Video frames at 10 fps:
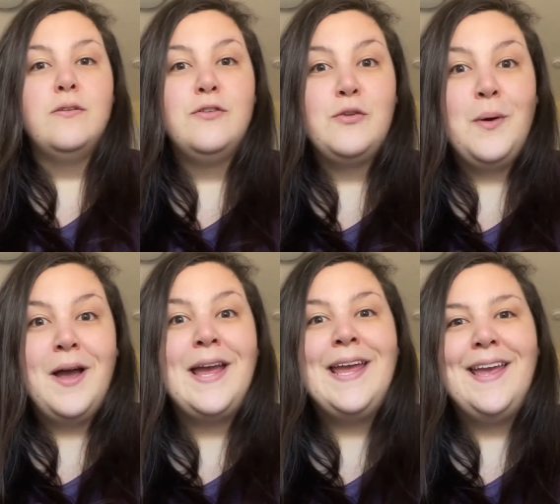So
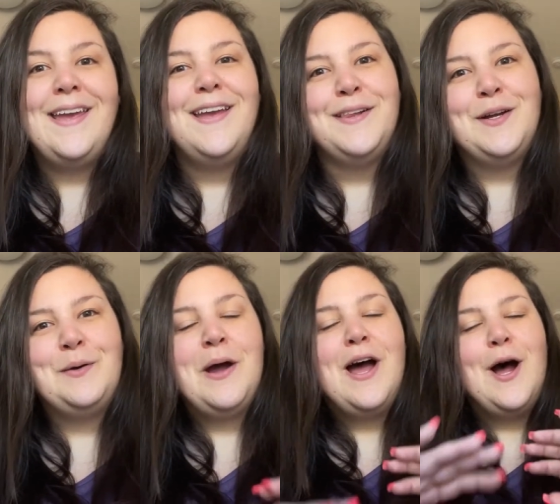hi, hey, hello.
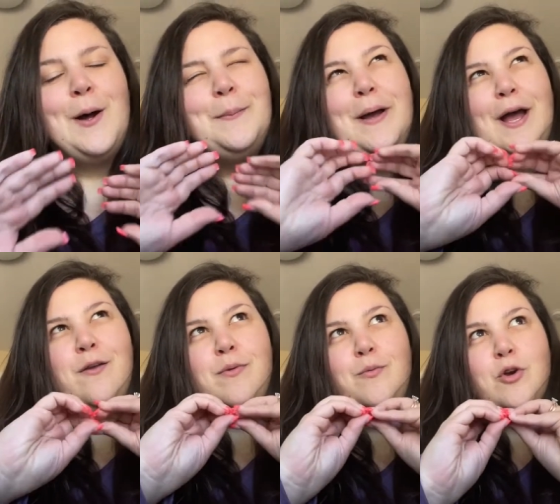Um,
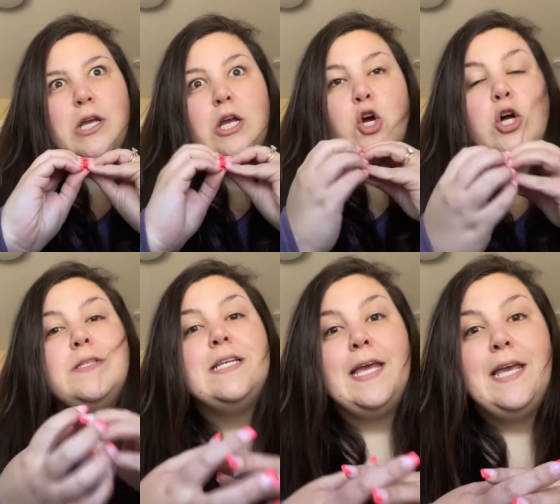I've been working all
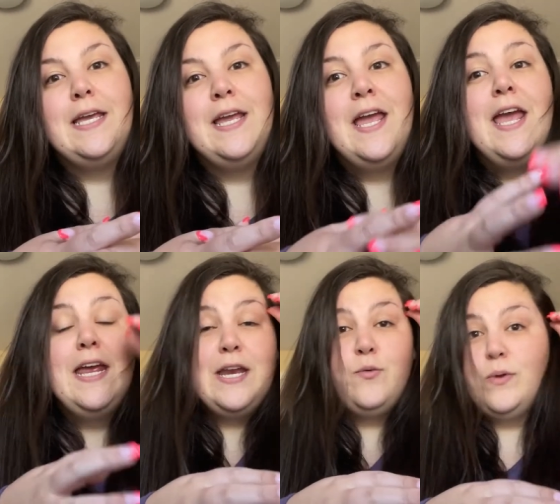day
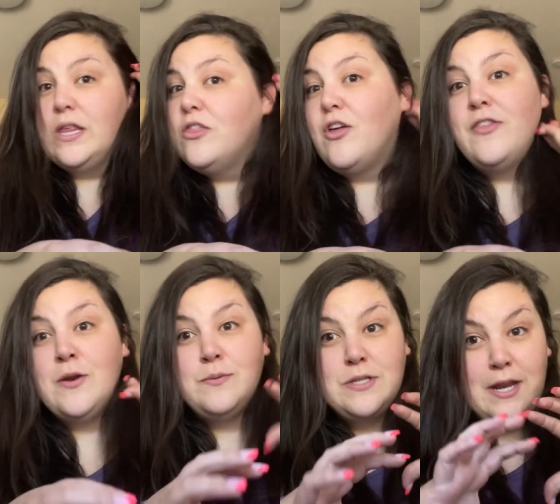and I really thought that I
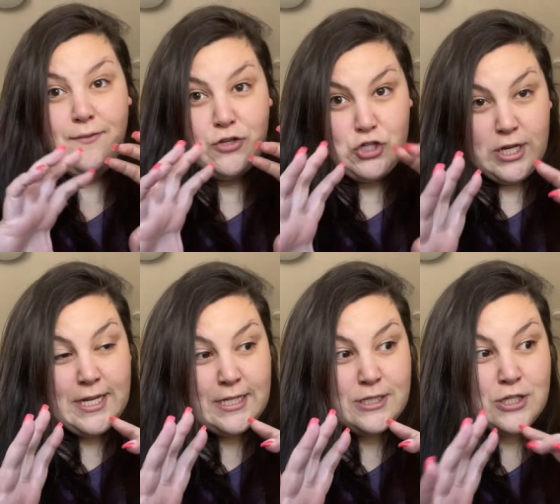was gonna have a
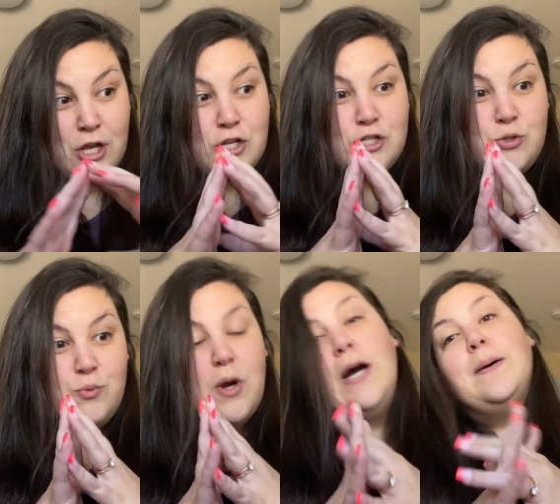chance
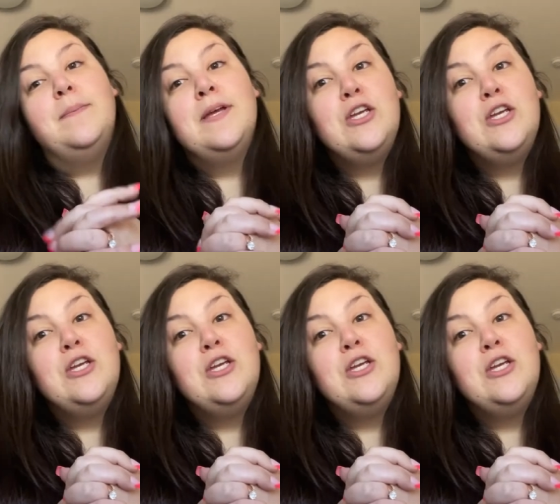to, um,